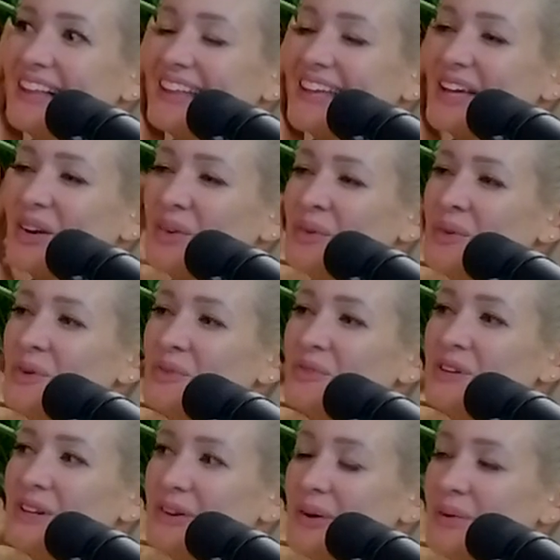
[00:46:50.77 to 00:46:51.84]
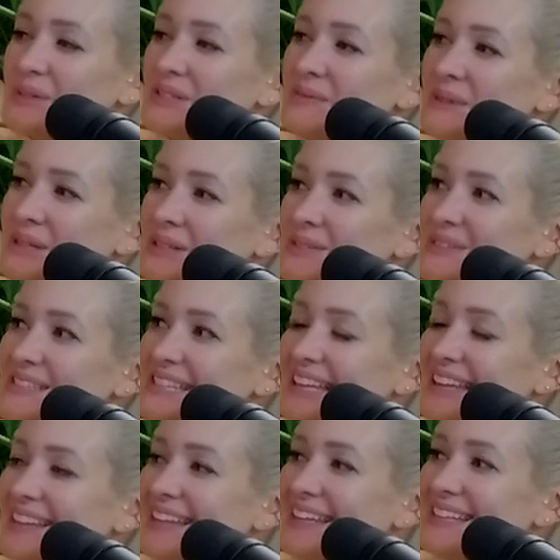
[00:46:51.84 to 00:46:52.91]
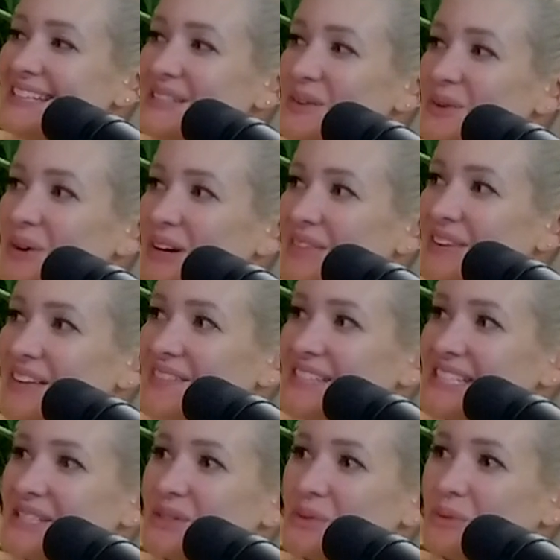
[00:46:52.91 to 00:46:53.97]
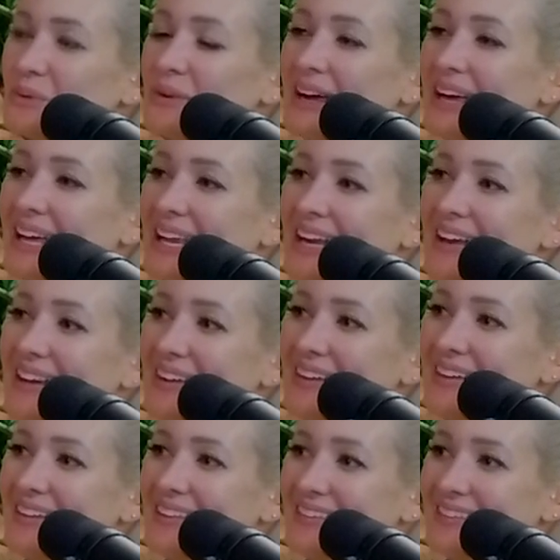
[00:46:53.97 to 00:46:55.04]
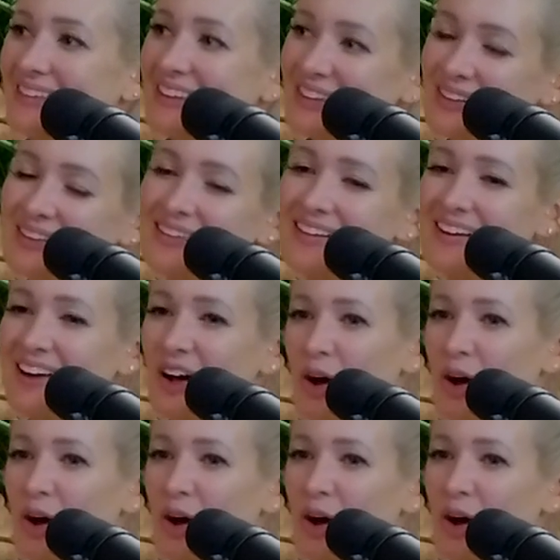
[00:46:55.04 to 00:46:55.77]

Like I don't know if we know someone who said this or if I've just read like an